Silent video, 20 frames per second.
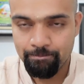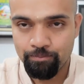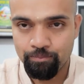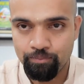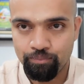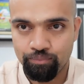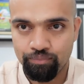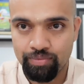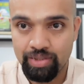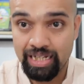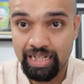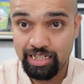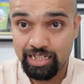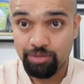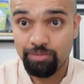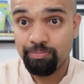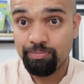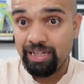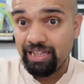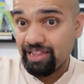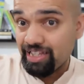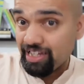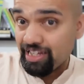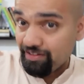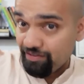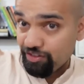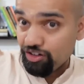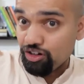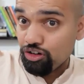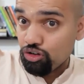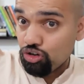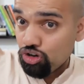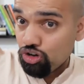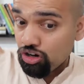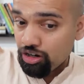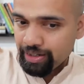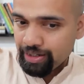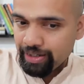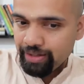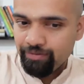Has it been there for a long
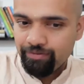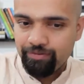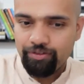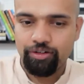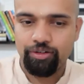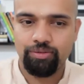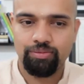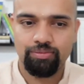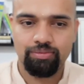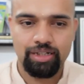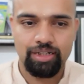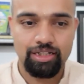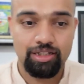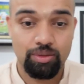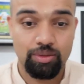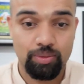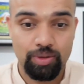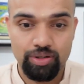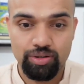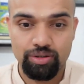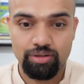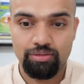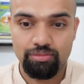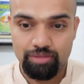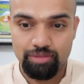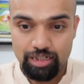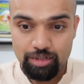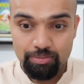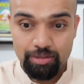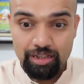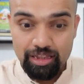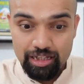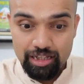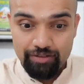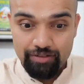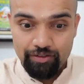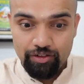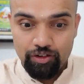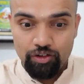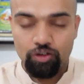time for you? That's the question. Has it been there for a
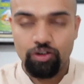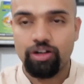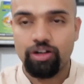long time?